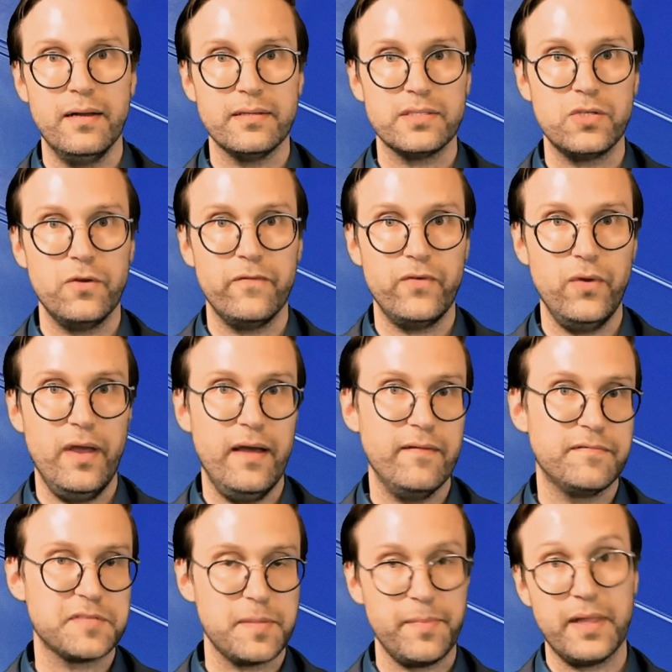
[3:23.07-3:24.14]
So if you
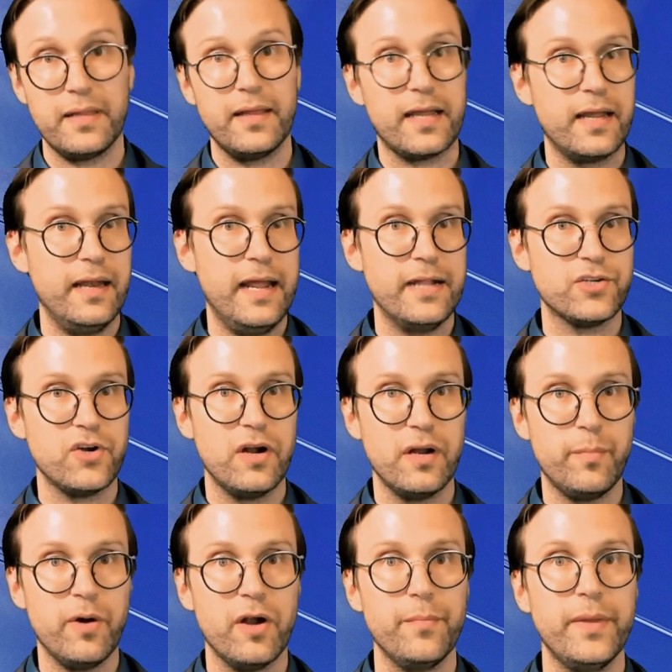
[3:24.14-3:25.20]
have something like an HR
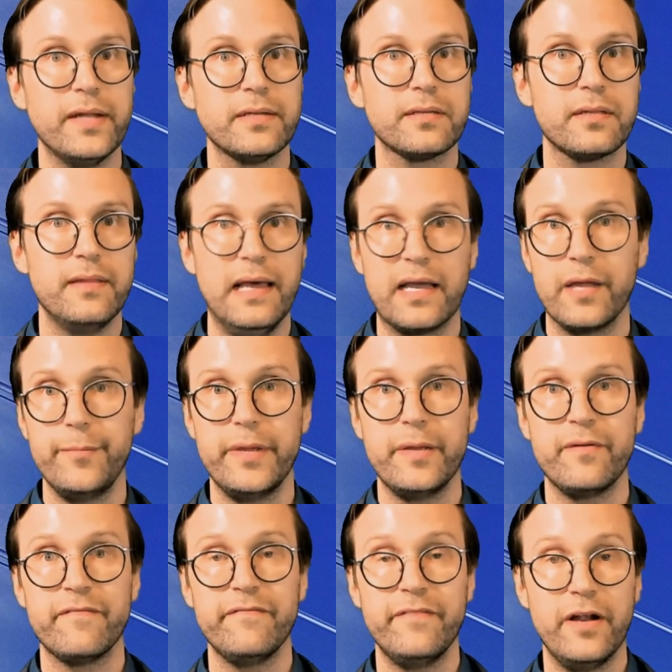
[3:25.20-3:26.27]
department, that can be
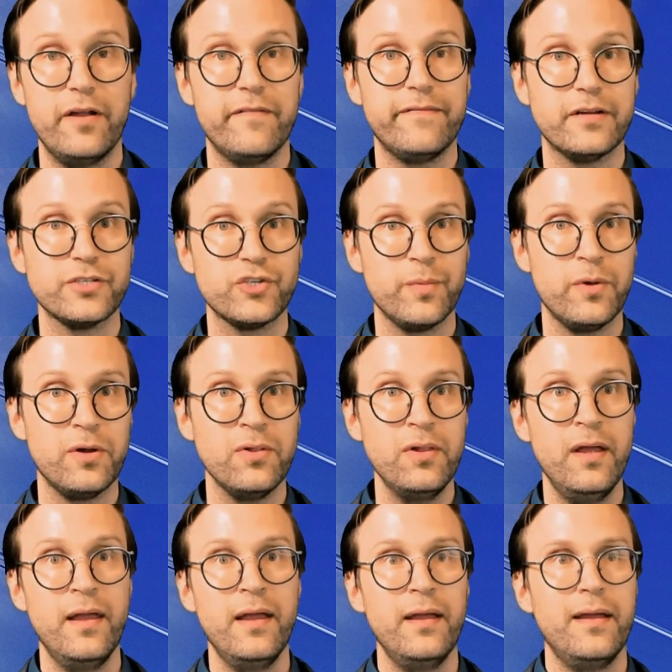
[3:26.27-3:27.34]
very fungible
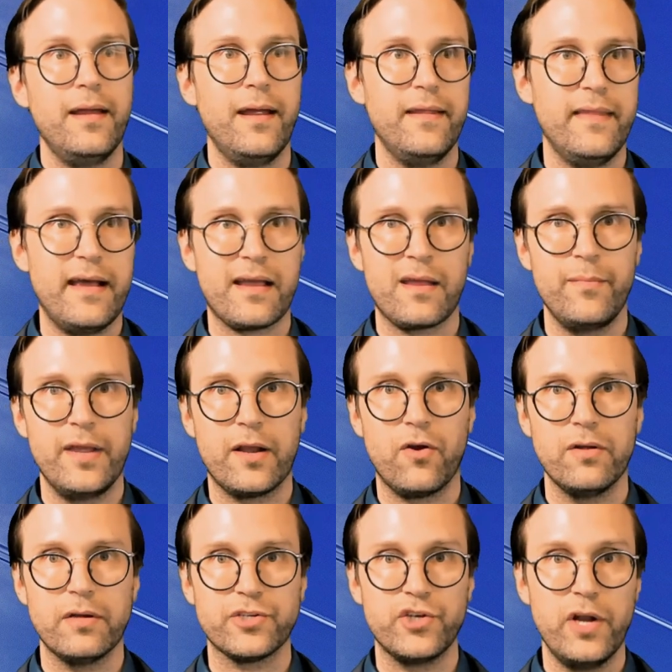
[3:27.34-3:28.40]
and that can be
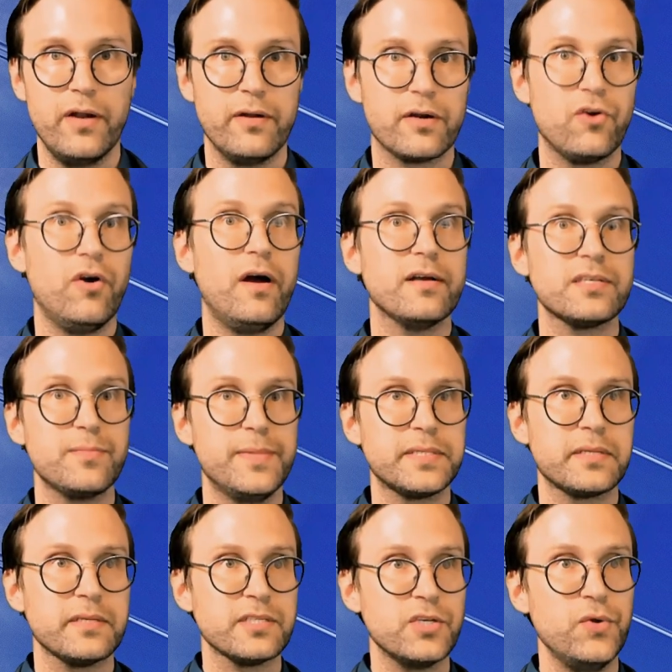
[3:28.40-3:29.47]
shared across
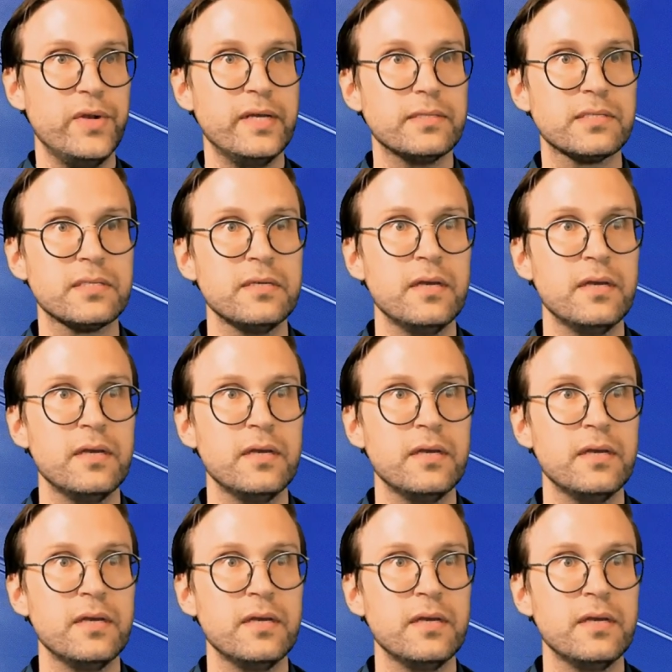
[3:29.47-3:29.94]
business units.